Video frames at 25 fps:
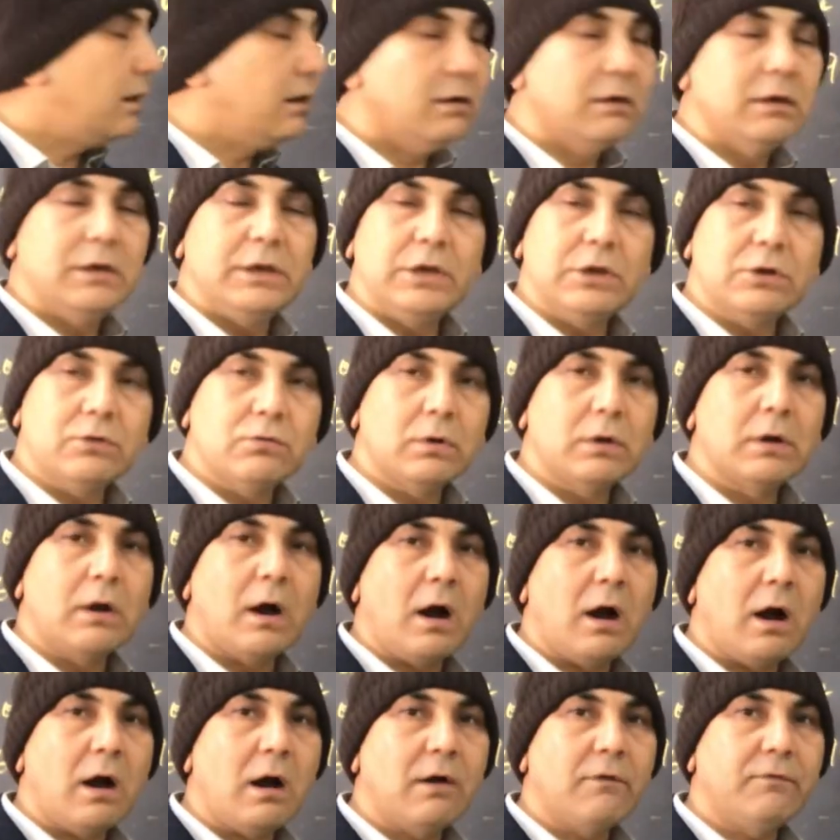equal
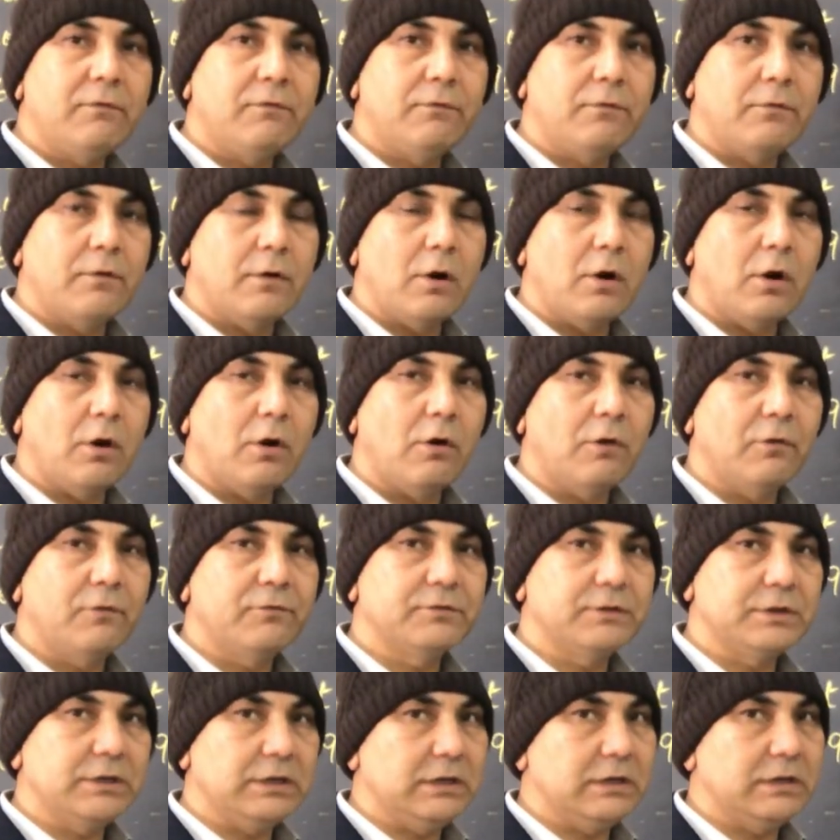half
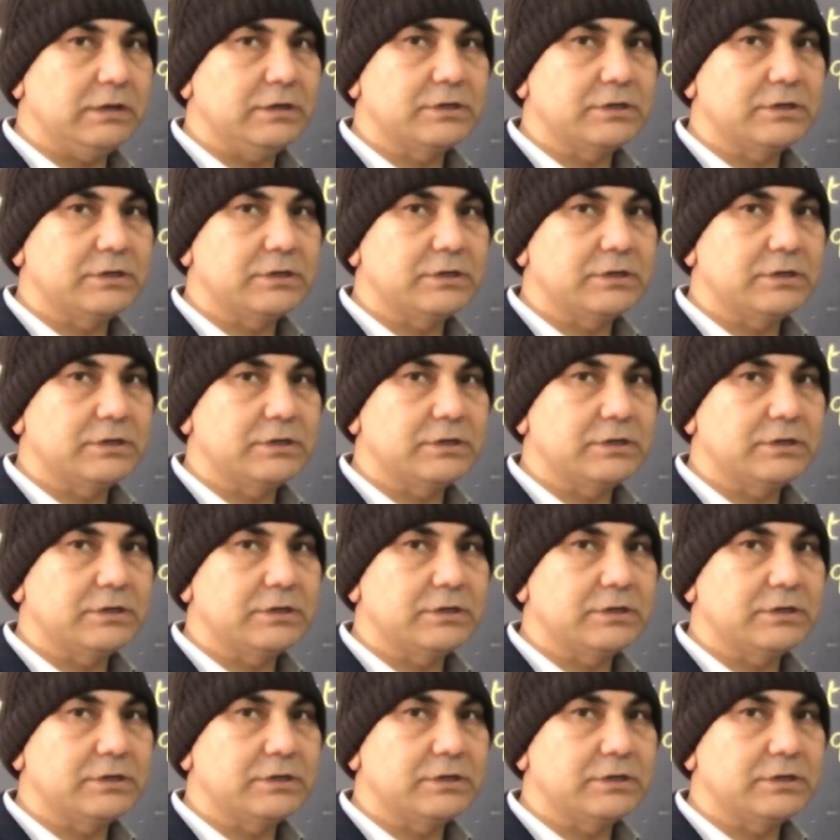of the